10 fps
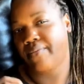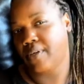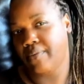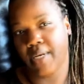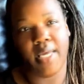for
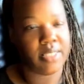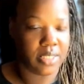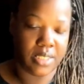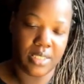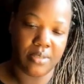the
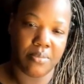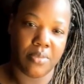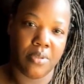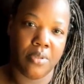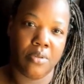relationship
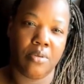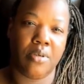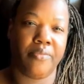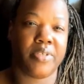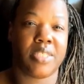
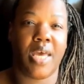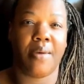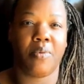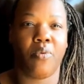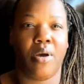or if it's
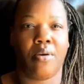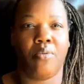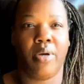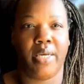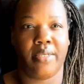time to walk
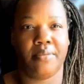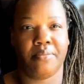away?